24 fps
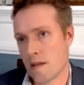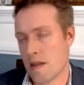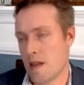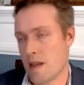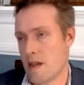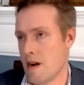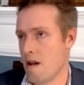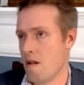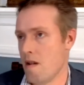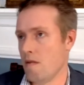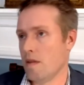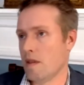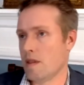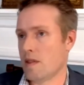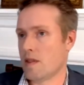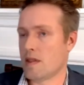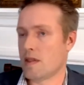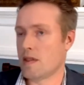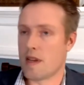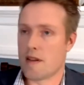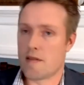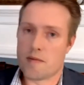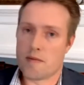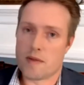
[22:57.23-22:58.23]
you know, let's
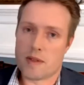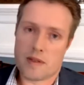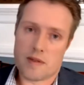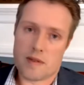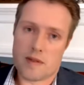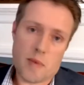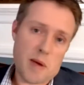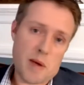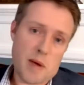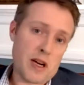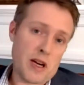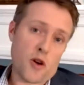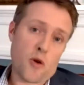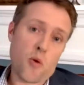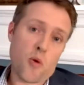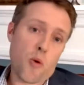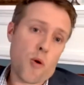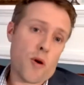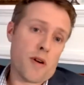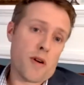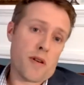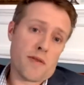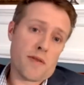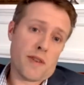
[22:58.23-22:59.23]
say maybe a
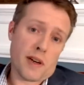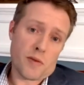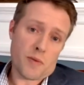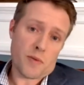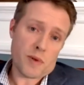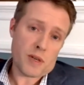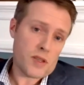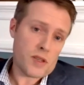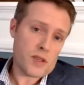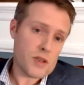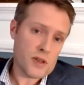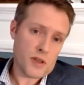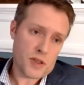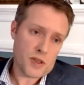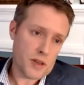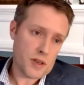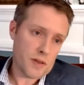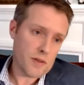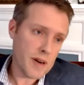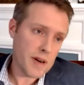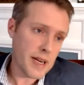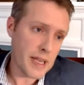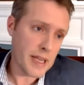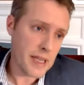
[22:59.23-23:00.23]
quarter of our research
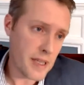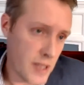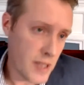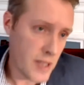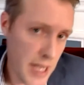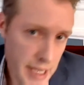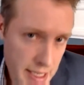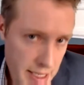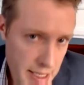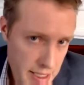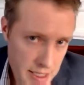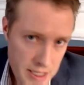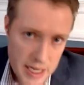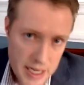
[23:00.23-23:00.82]
already is not an